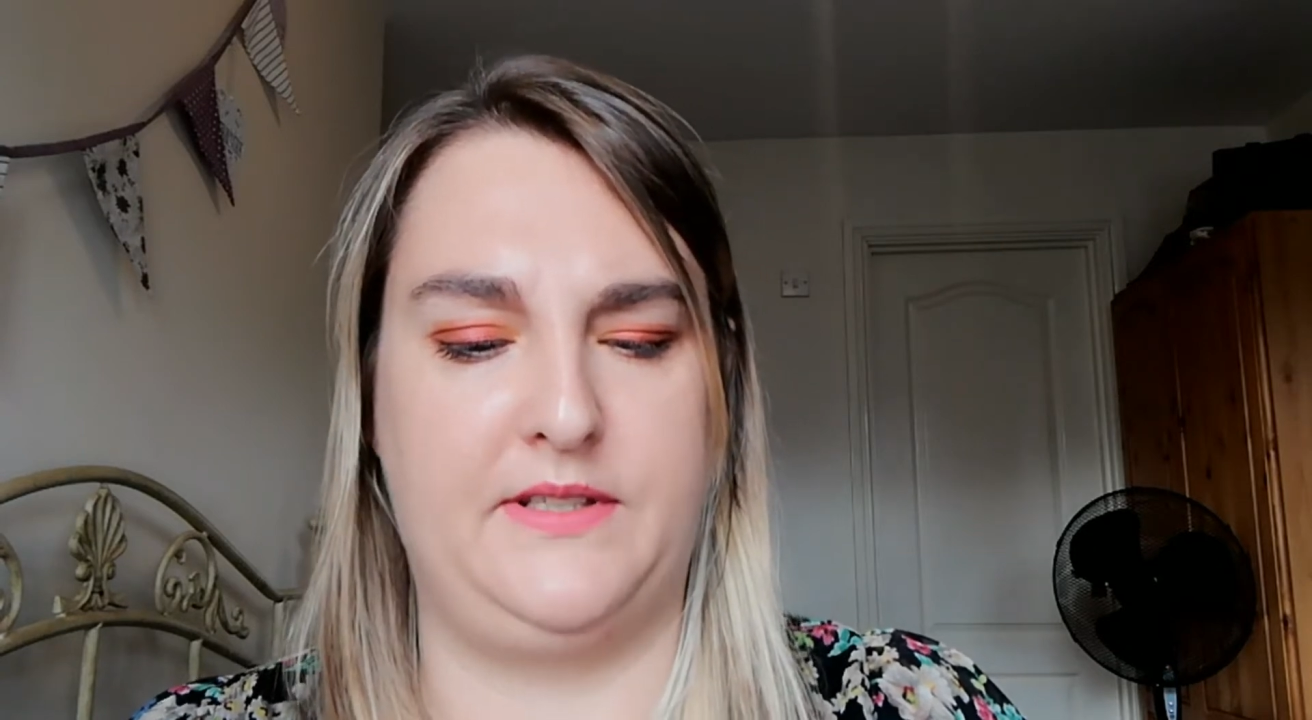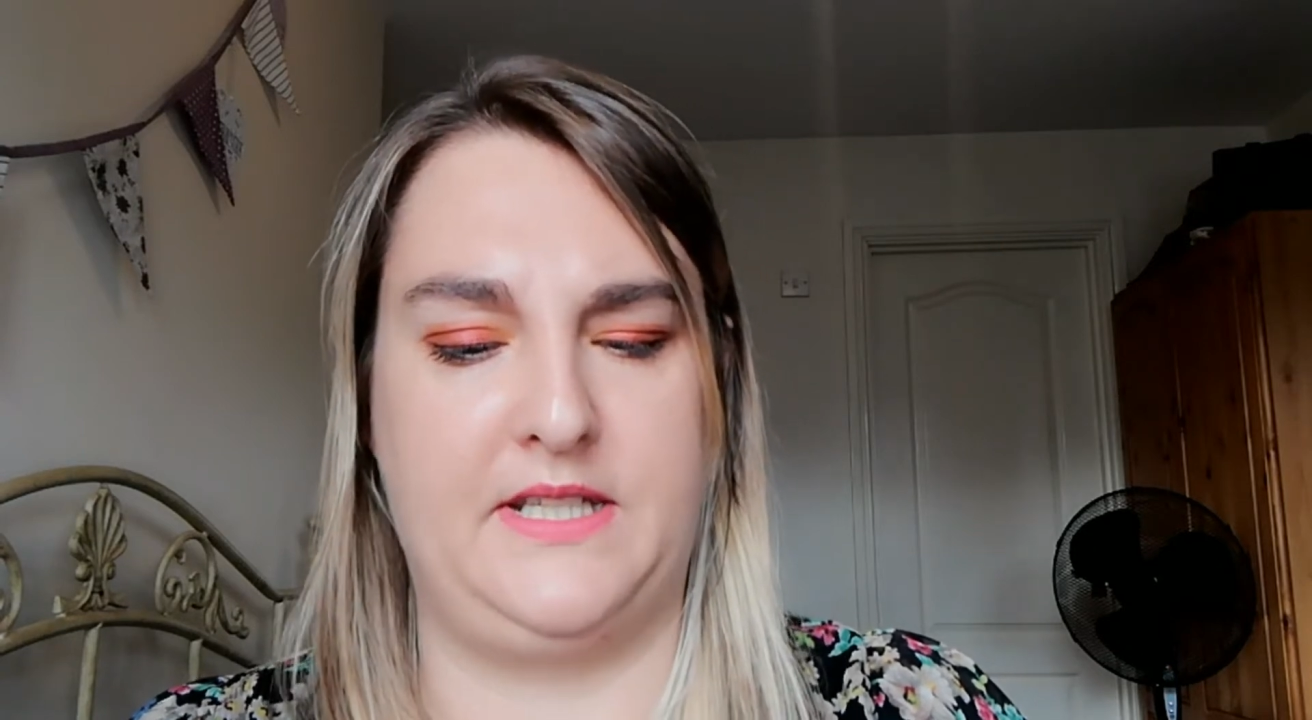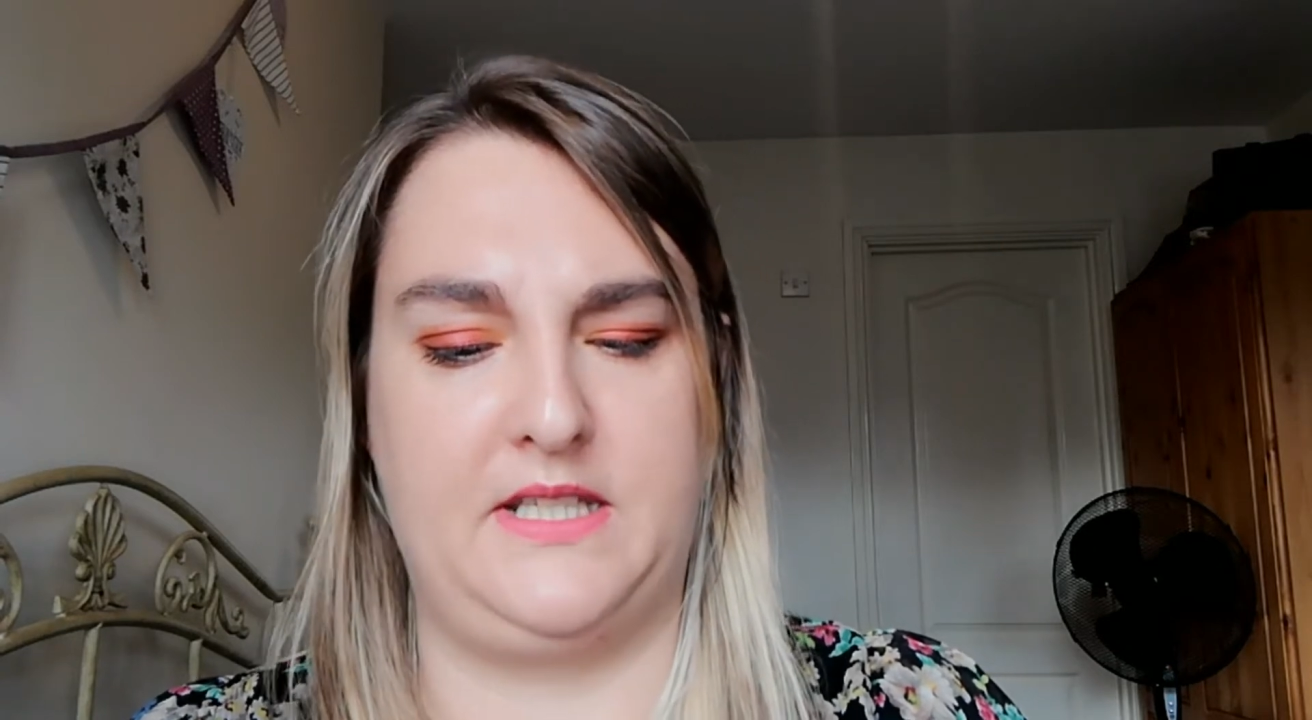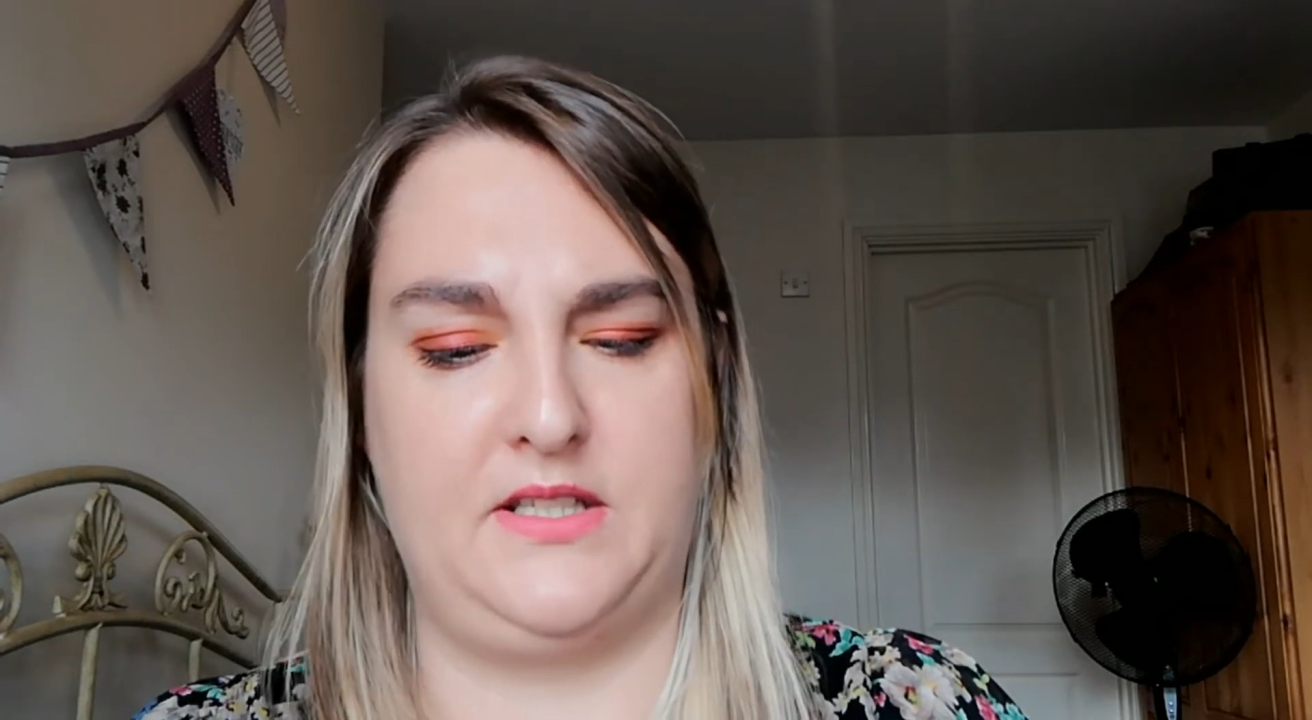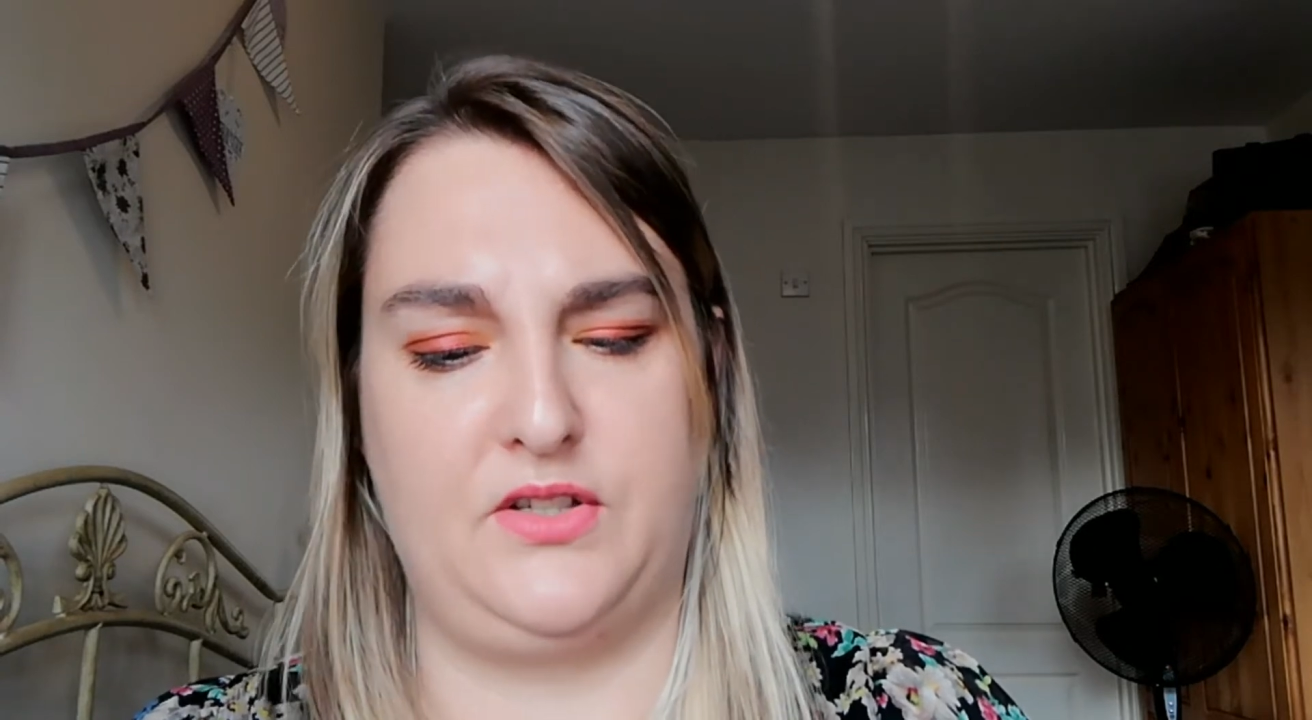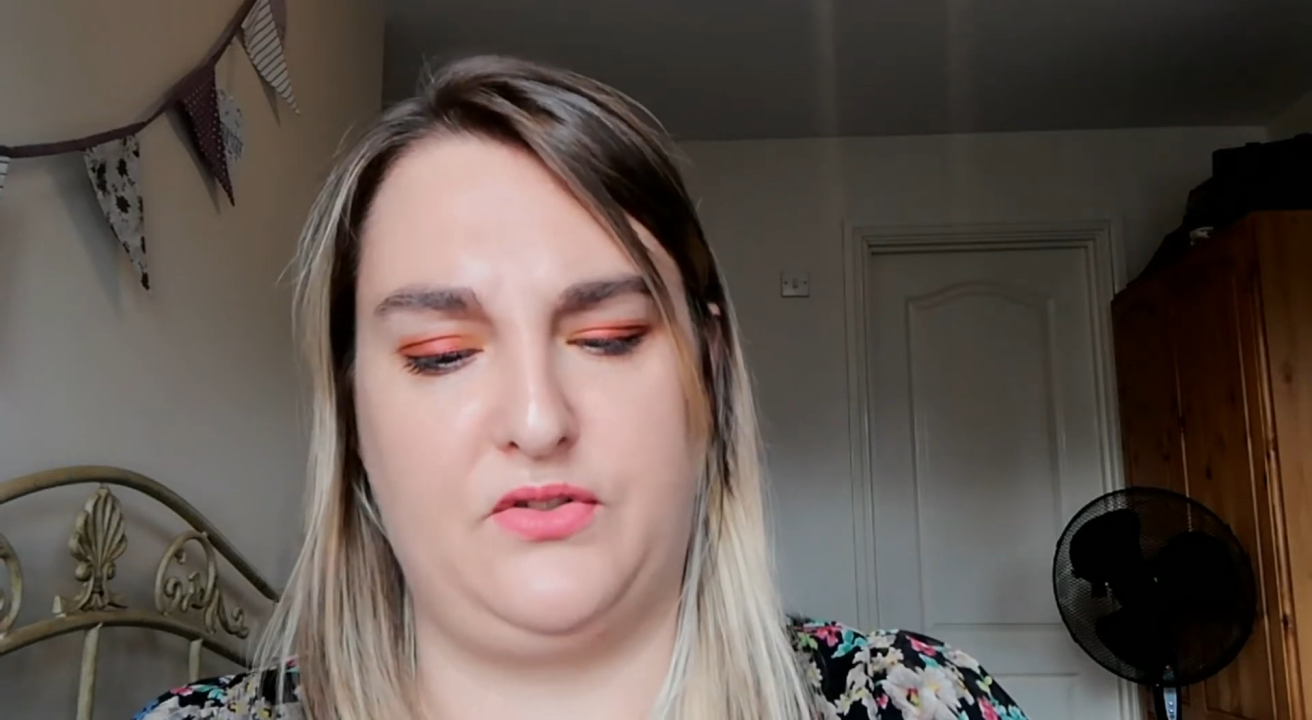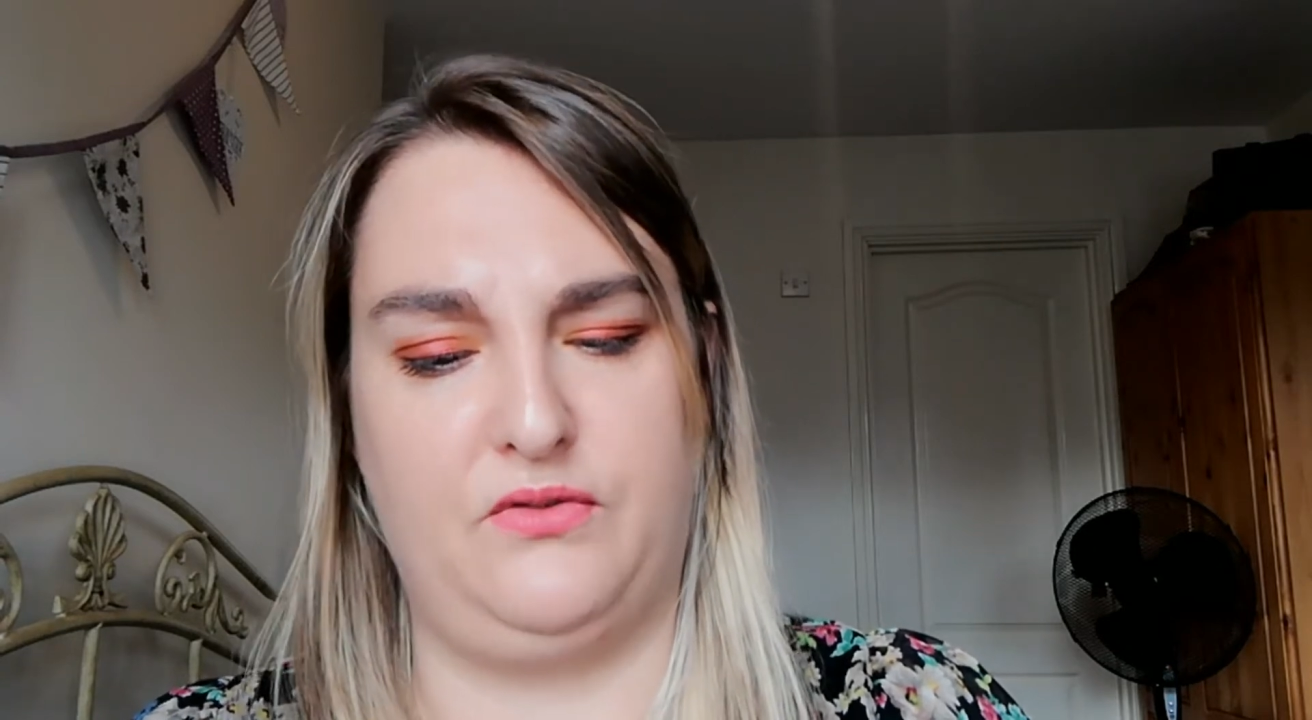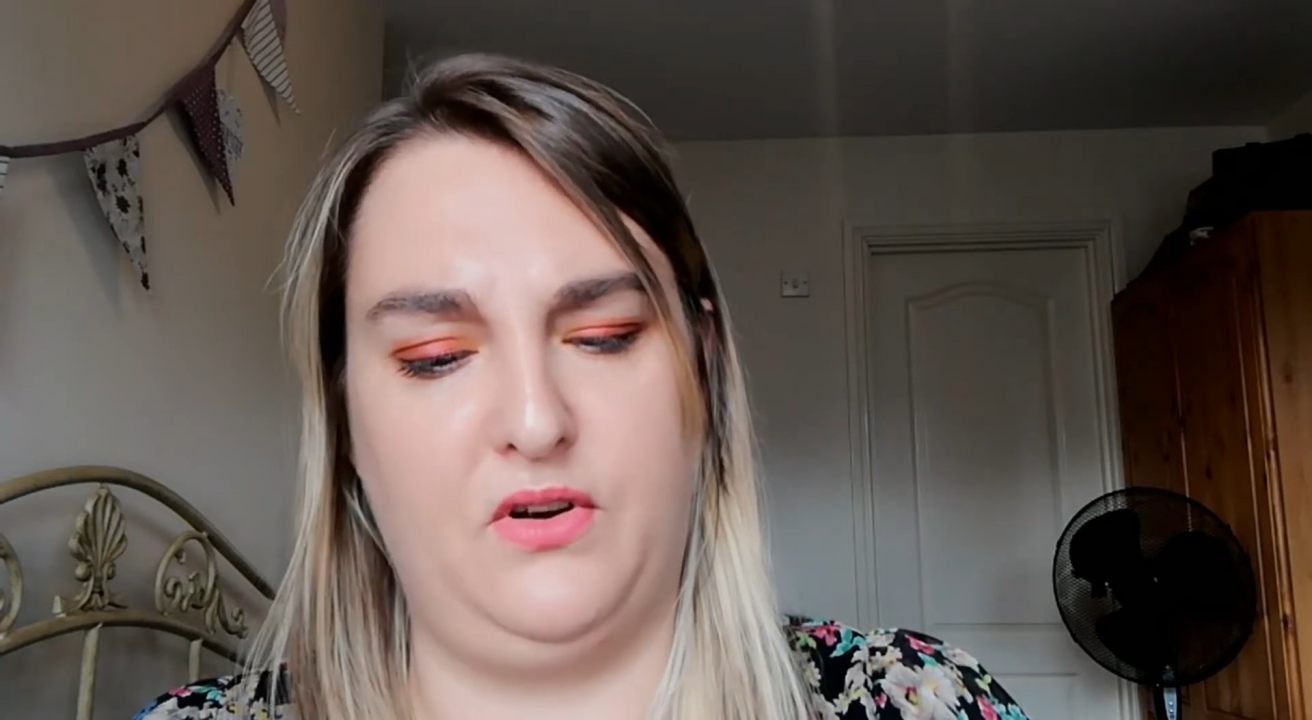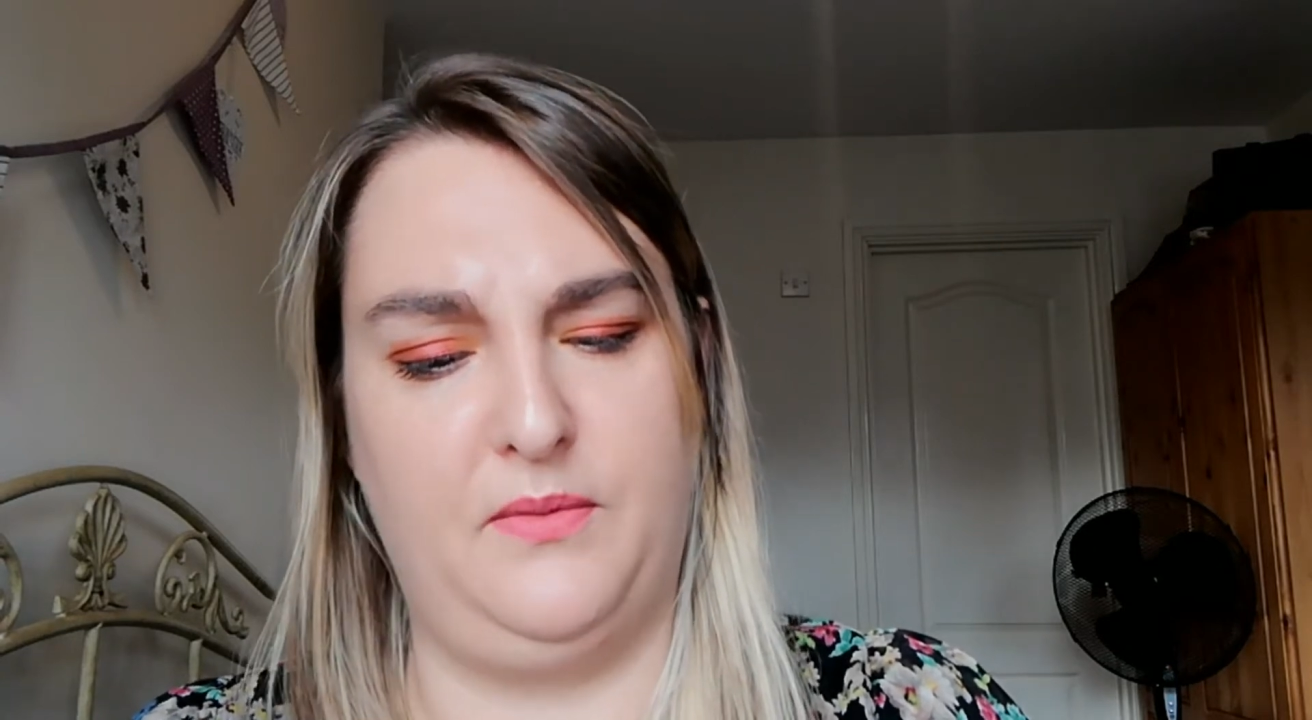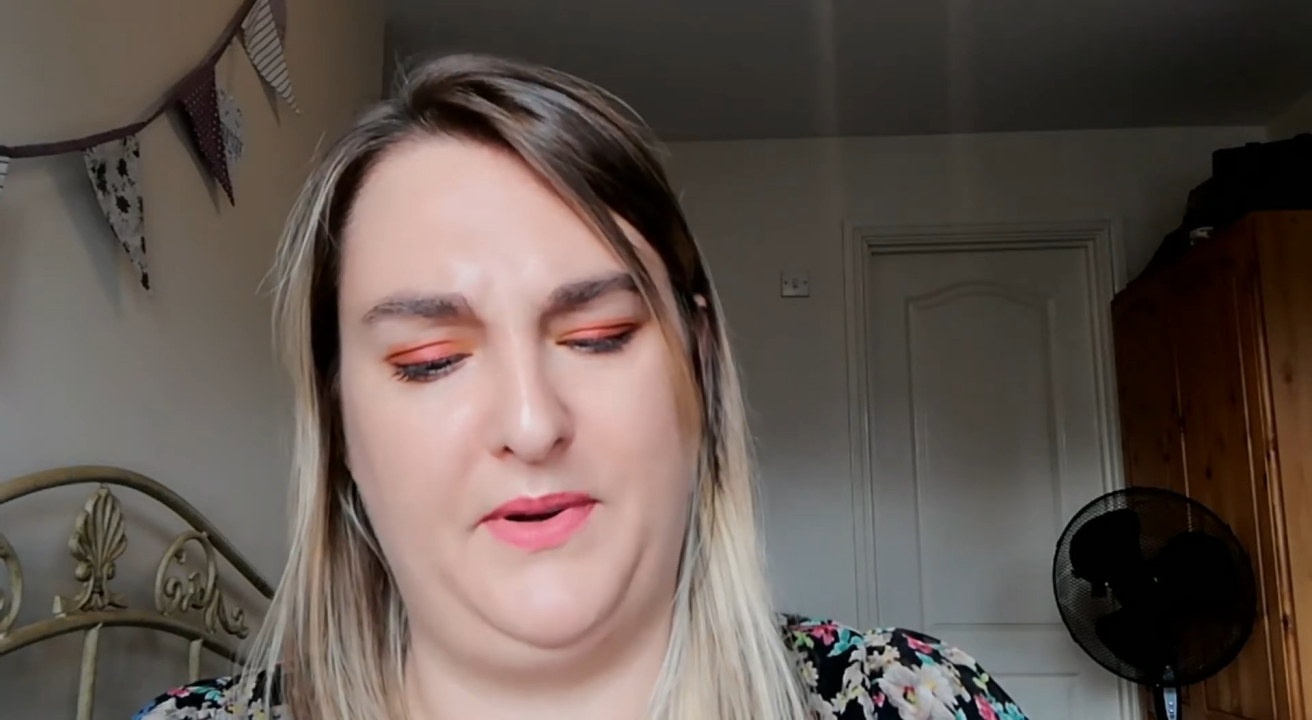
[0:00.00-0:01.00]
this as a scrub.